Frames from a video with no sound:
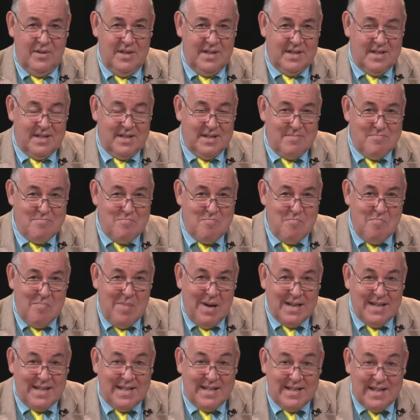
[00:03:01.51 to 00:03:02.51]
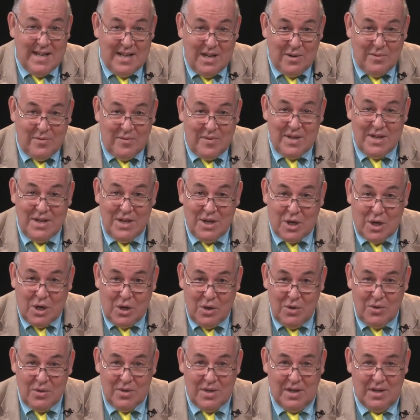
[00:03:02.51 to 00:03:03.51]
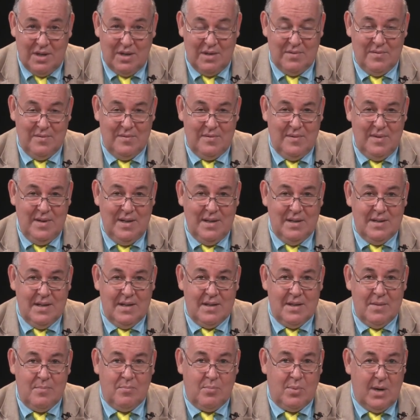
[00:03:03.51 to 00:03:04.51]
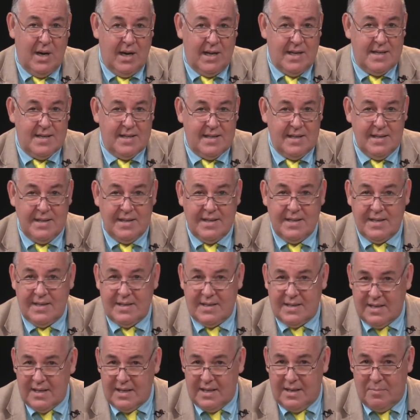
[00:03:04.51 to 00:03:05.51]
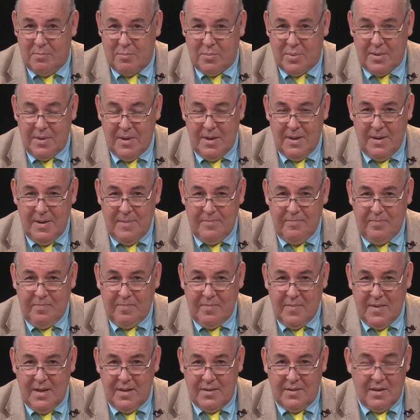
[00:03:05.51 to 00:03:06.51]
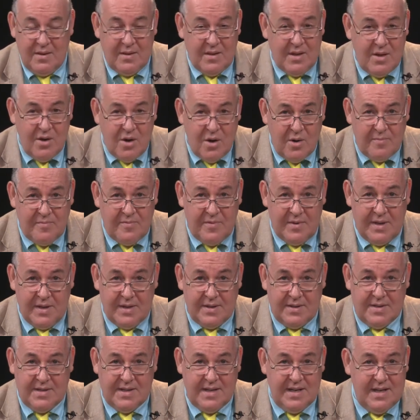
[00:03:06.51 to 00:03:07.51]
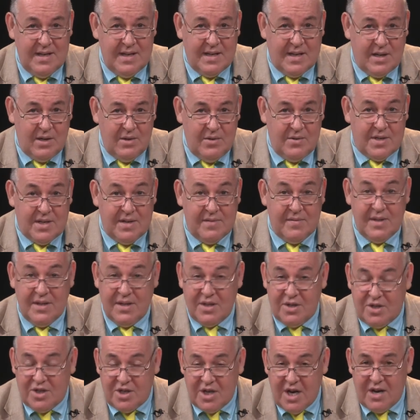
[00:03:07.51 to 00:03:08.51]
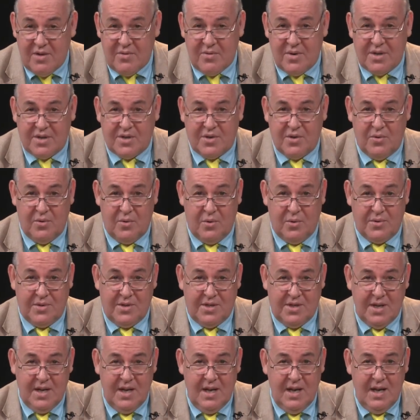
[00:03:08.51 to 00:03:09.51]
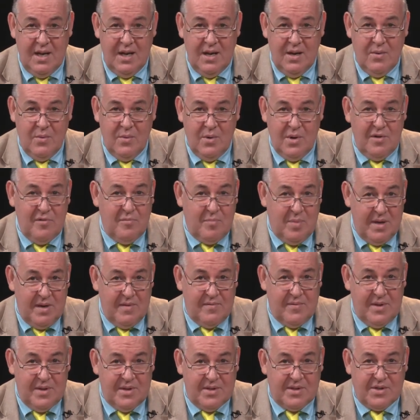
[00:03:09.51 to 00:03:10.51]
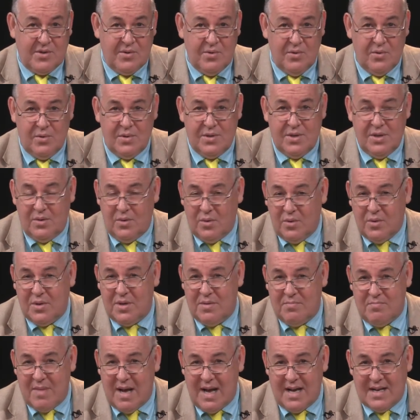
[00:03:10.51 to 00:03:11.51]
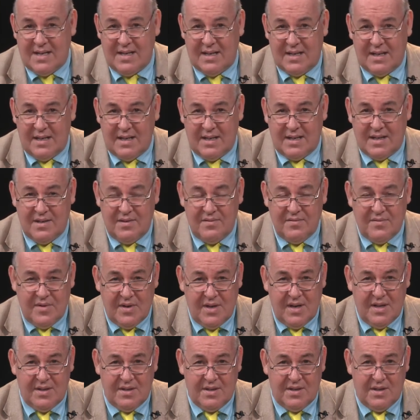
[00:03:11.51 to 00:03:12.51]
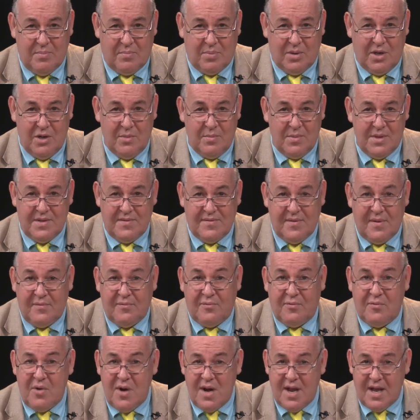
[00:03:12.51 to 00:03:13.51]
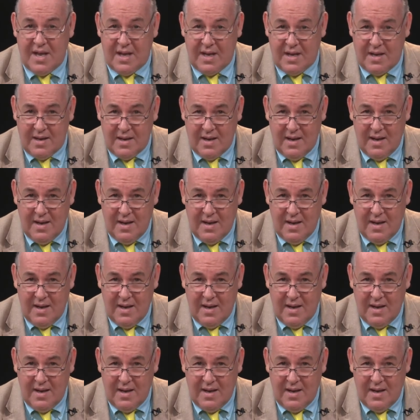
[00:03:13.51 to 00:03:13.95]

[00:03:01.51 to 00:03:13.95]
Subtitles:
us, myself included, feel that the price is steep and that the obvious, the inclusive and the generous course would have been for the school to automatically convert the diplomas for free.